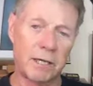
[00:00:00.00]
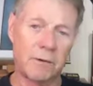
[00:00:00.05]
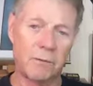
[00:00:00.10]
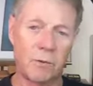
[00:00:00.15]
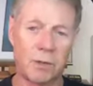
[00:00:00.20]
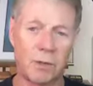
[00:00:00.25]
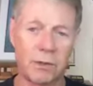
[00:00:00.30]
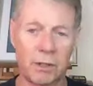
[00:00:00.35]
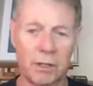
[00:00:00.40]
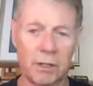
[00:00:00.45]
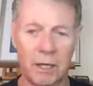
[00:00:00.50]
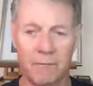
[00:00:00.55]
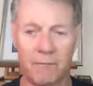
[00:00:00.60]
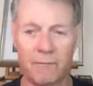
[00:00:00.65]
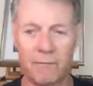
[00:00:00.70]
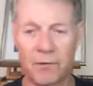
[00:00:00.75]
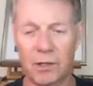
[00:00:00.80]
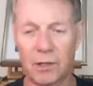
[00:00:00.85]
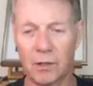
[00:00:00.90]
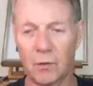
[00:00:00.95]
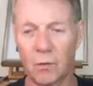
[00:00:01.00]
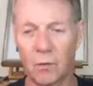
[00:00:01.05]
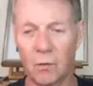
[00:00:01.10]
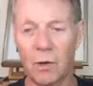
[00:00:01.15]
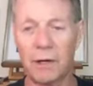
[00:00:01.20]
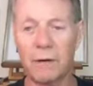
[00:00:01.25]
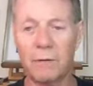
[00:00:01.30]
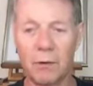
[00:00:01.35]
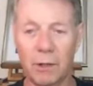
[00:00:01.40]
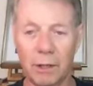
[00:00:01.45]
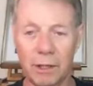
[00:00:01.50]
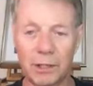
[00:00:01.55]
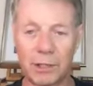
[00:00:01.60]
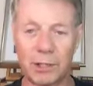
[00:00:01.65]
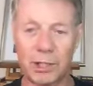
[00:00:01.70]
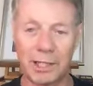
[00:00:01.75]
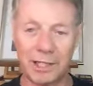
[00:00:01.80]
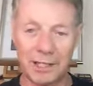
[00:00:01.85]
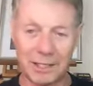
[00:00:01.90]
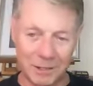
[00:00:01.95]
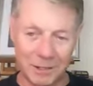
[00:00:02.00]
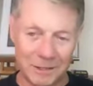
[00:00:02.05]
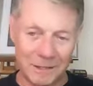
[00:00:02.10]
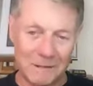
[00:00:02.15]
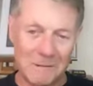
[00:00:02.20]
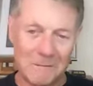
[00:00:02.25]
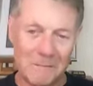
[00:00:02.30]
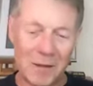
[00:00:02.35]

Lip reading: whether or not figure 1 really shows